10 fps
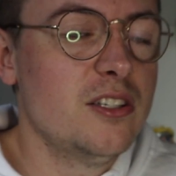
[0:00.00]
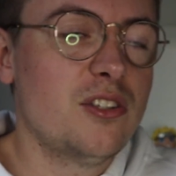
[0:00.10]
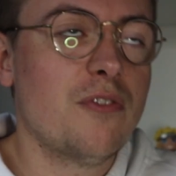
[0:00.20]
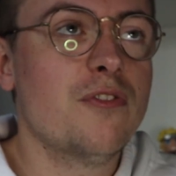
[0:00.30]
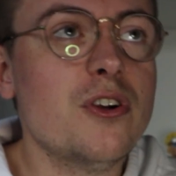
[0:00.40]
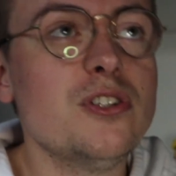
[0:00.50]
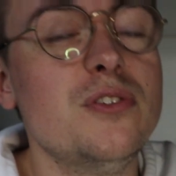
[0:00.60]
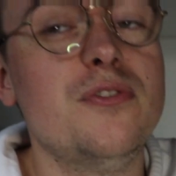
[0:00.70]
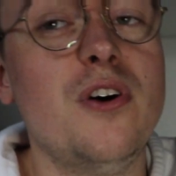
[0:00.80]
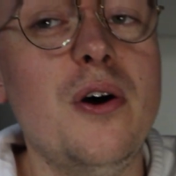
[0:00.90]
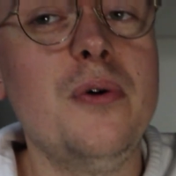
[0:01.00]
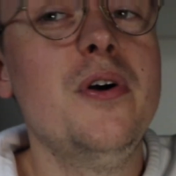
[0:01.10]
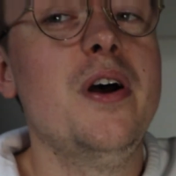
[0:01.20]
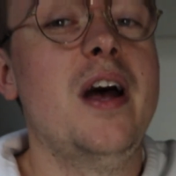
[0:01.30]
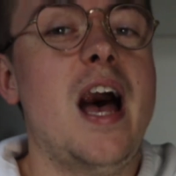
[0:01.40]
So first of
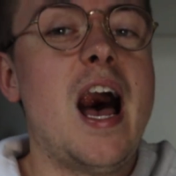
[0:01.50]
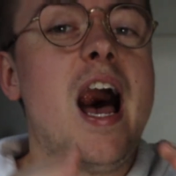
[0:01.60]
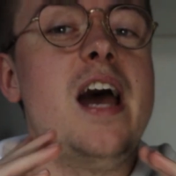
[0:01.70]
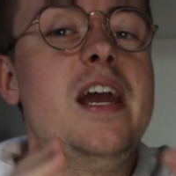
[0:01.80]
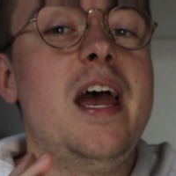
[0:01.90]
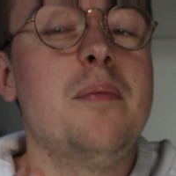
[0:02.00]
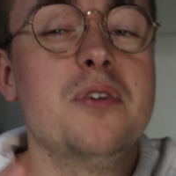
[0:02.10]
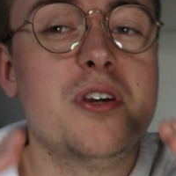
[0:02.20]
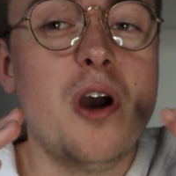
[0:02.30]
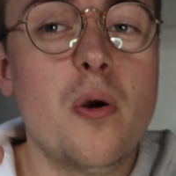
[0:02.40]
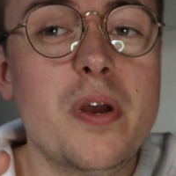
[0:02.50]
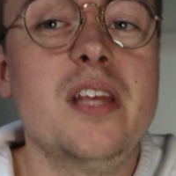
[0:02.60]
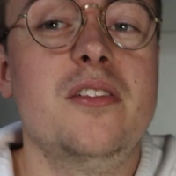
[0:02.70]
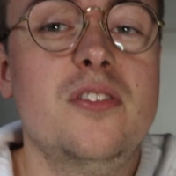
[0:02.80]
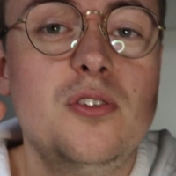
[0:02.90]
all, I am
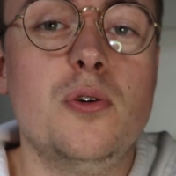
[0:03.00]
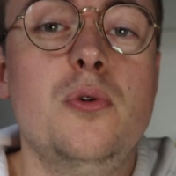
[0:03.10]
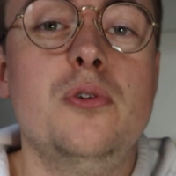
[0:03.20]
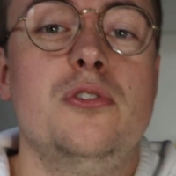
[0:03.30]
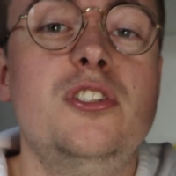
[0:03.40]
going to